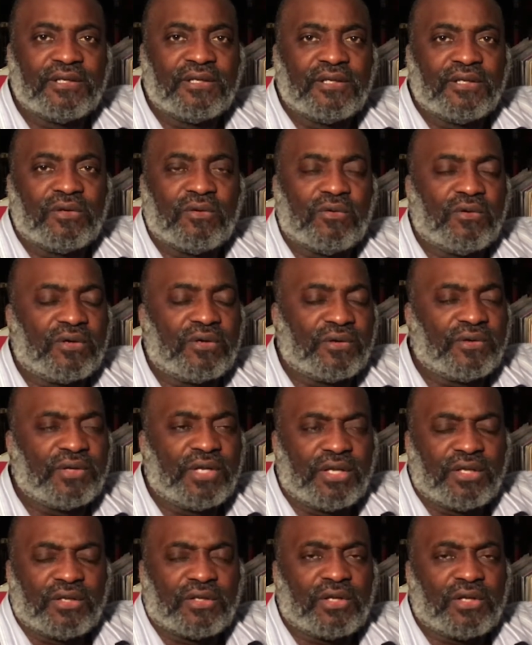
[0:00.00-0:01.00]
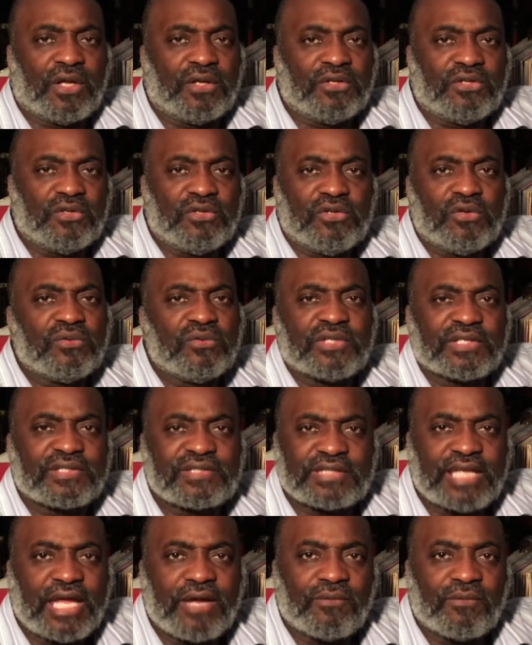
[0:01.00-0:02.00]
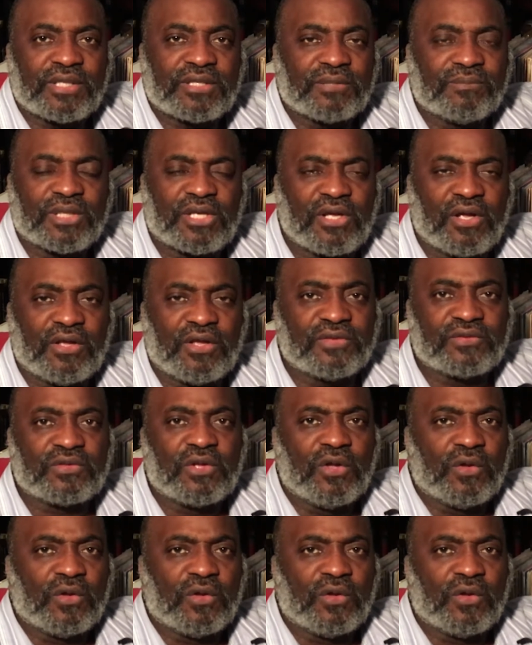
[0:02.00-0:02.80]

or you just stay with her because